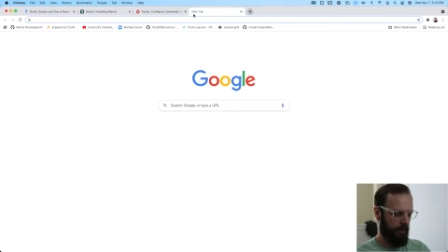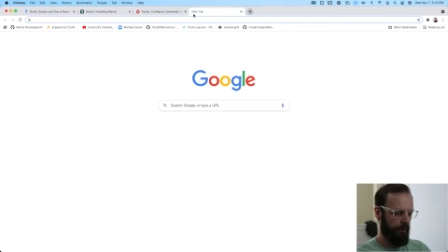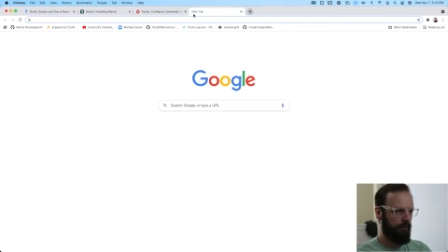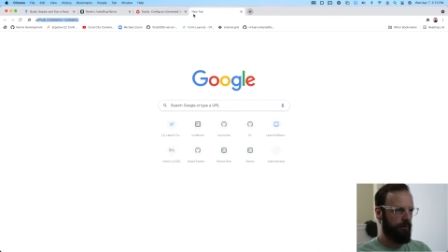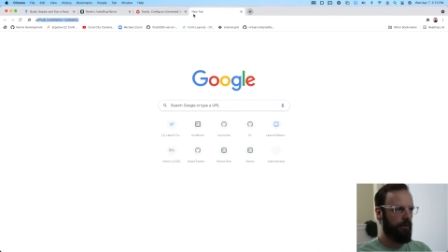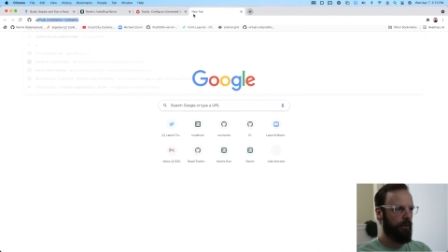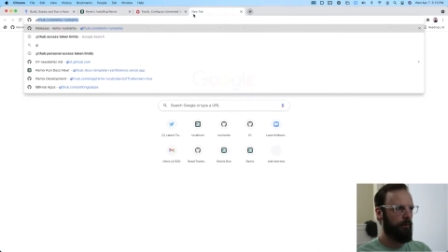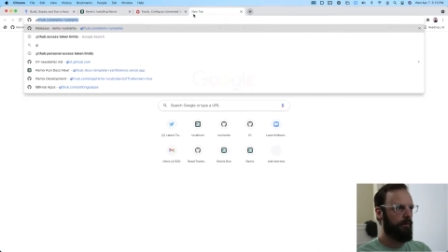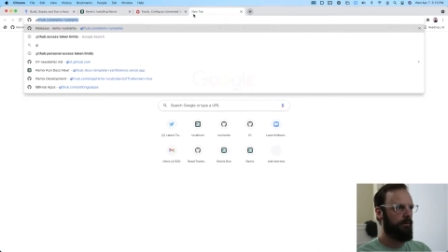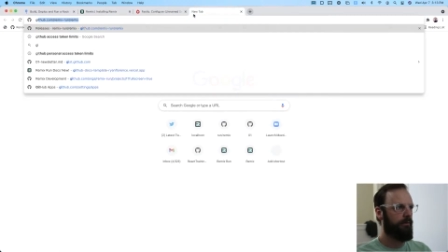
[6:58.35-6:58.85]
is
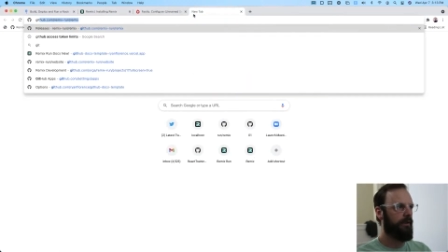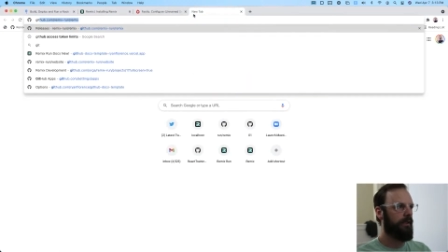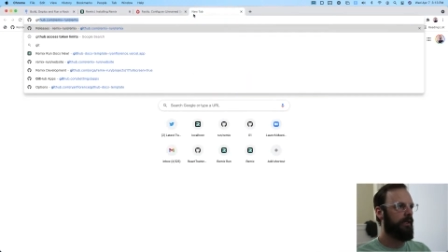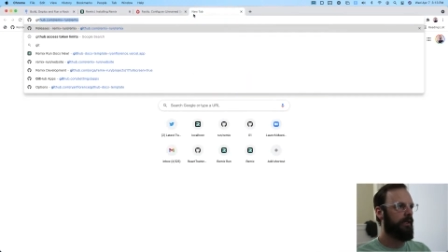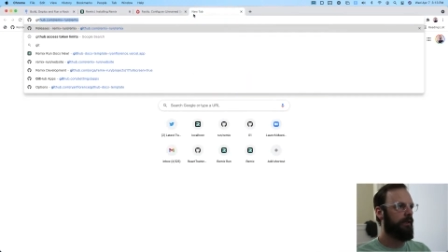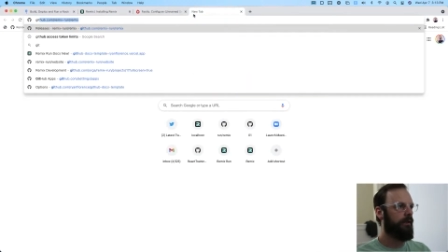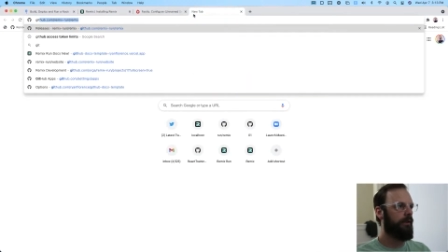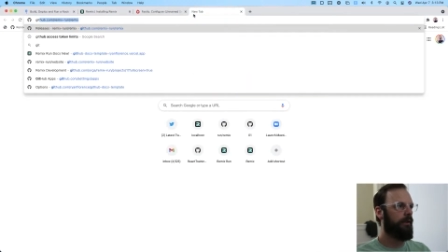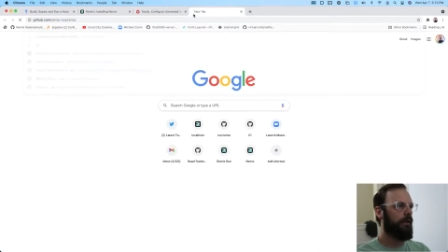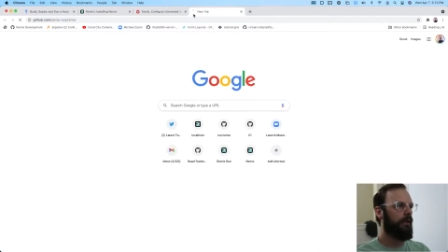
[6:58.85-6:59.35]
come over to
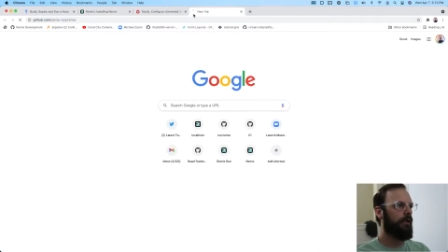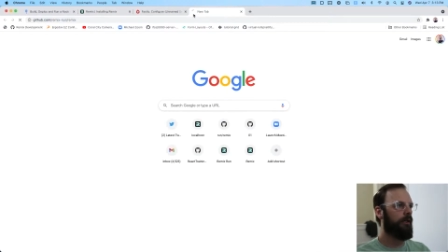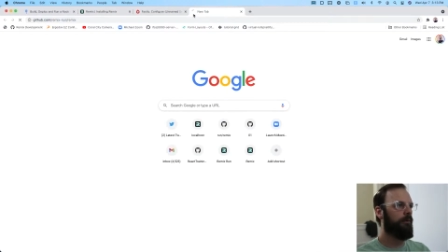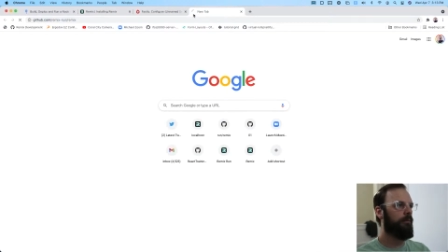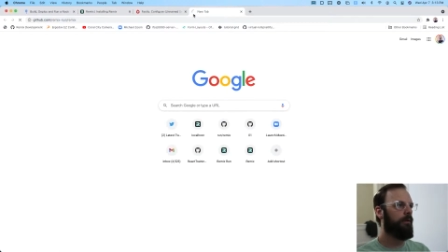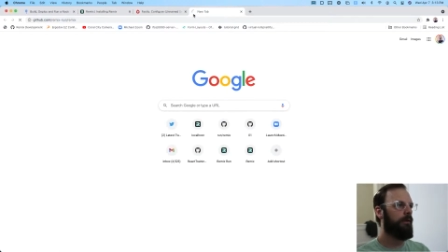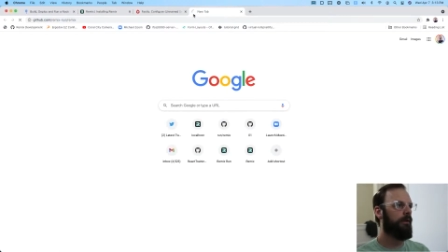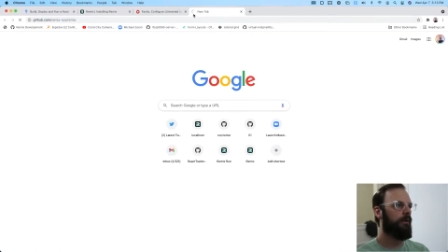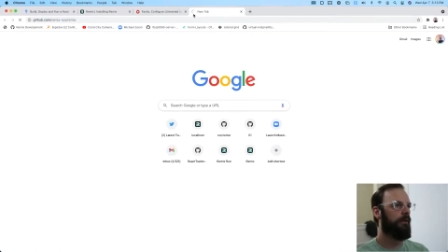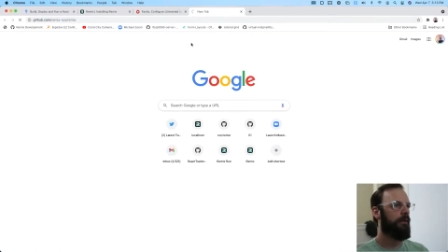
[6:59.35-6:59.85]
GitHub,
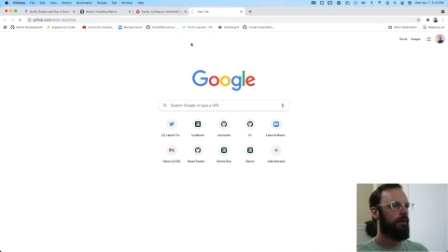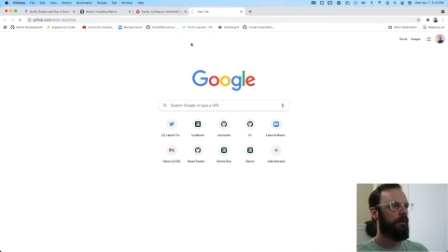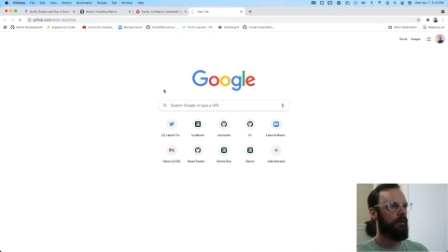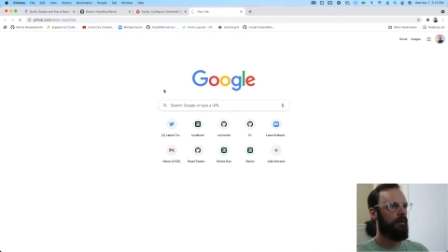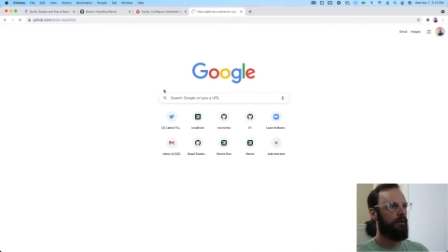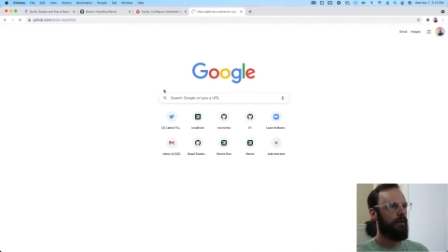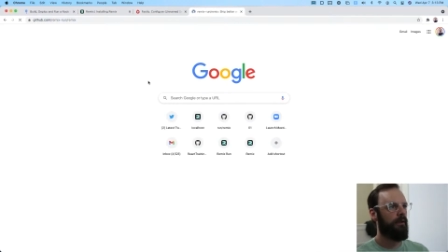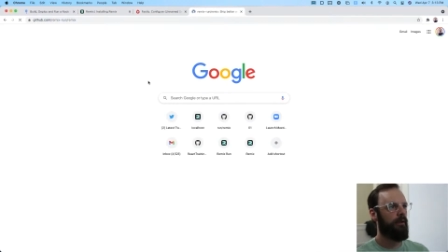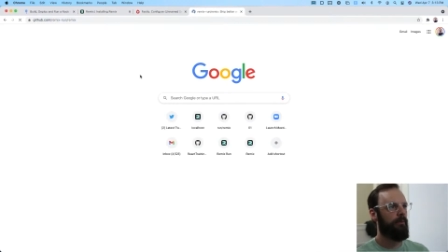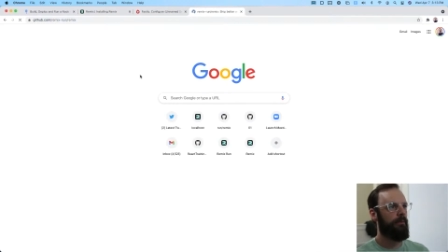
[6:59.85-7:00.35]

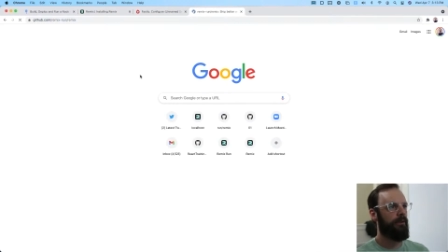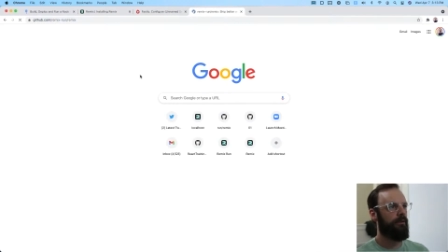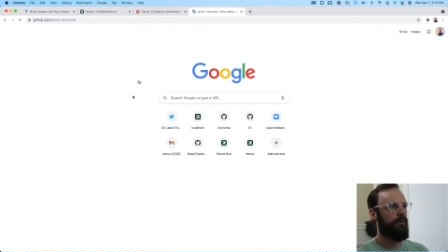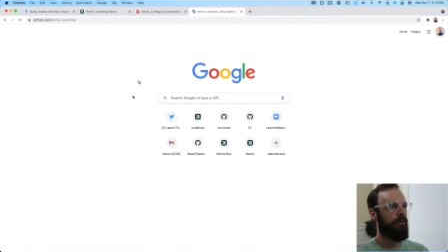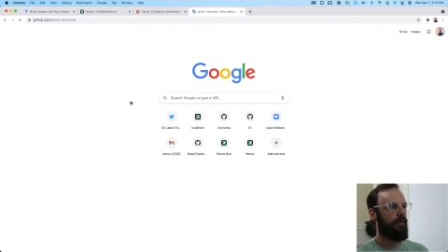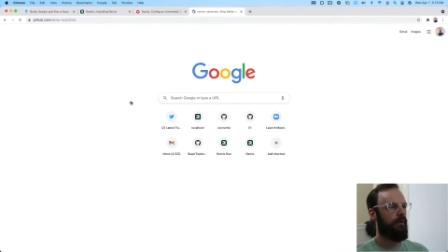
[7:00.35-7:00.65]
come into